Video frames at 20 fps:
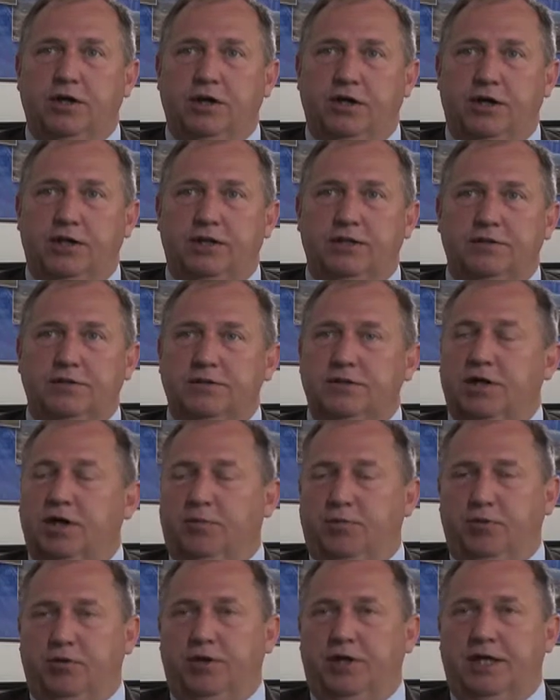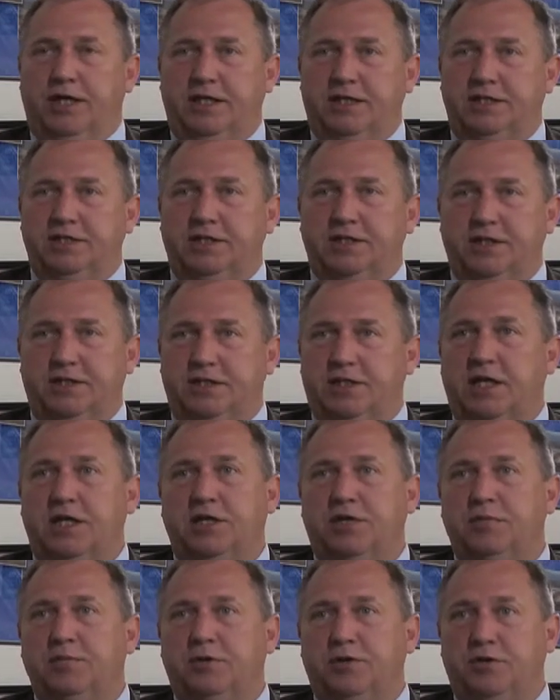a couple of days and then
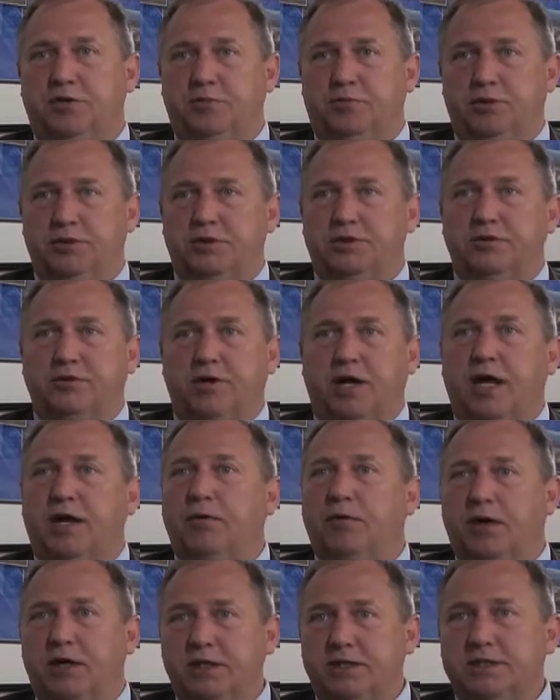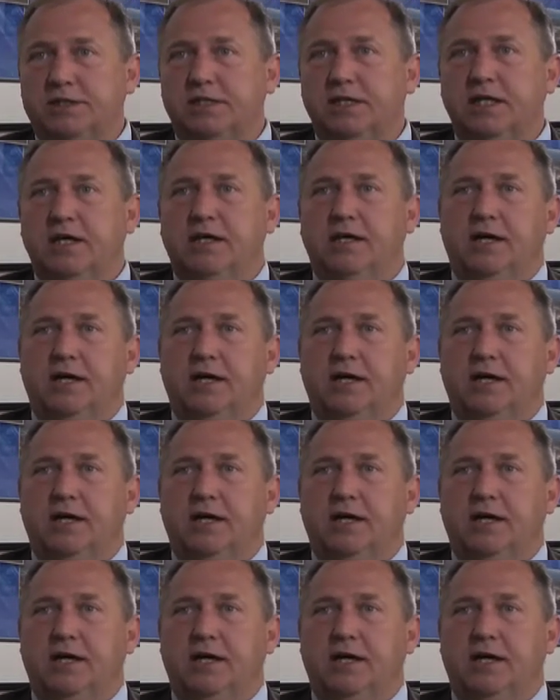take them to the Bristol Night Race.